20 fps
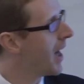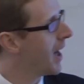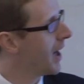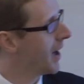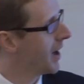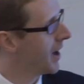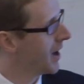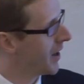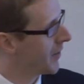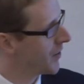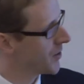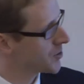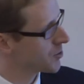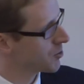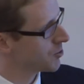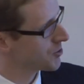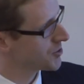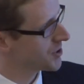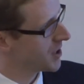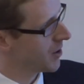Uh, and there's
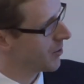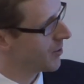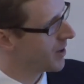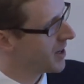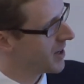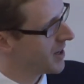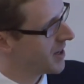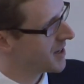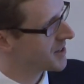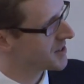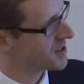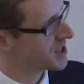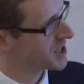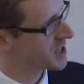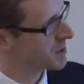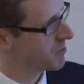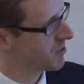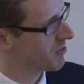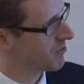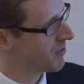also a
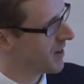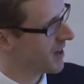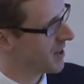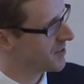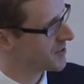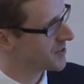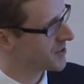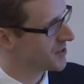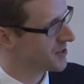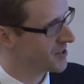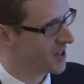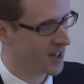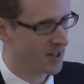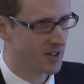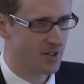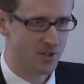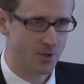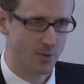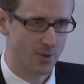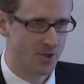system of valves and
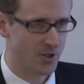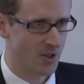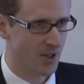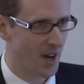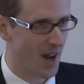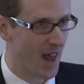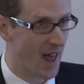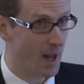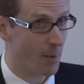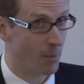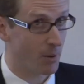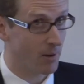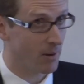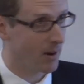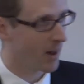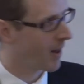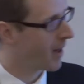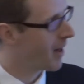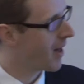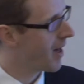ducts which enable